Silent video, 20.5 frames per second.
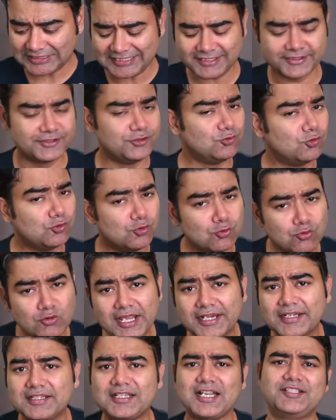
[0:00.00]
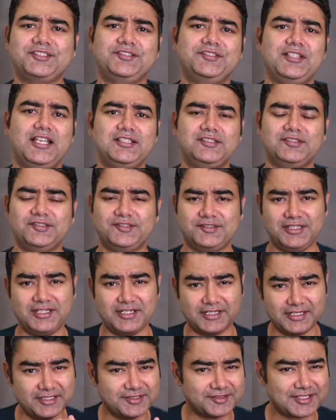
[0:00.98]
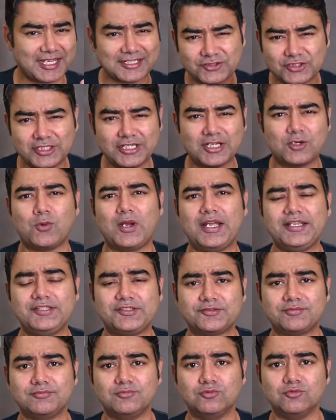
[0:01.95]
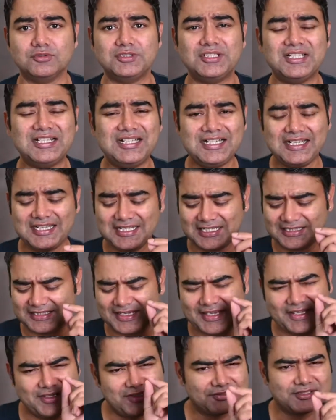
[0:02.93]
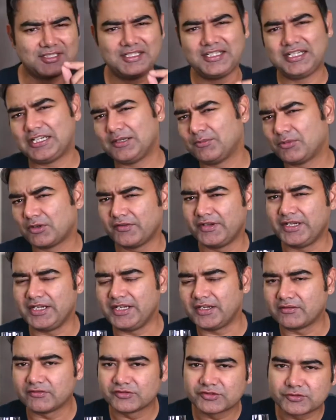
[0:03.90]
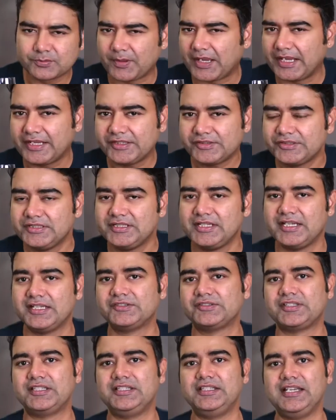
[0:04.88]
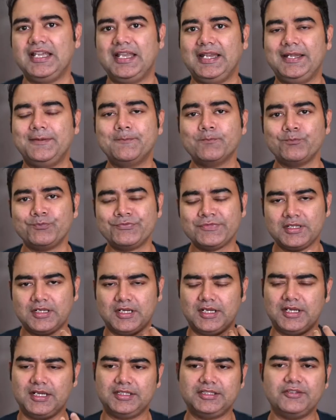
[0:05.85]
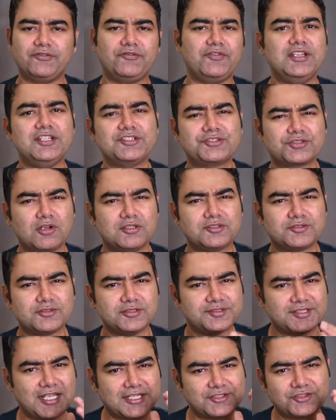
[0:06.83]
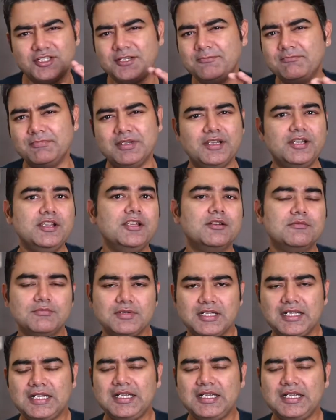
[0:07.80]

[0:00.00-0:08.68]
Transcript: You do get that sense. It is actually quite smooth. There is a little bit of hint of spiciness at the end. The finish also is actually medium.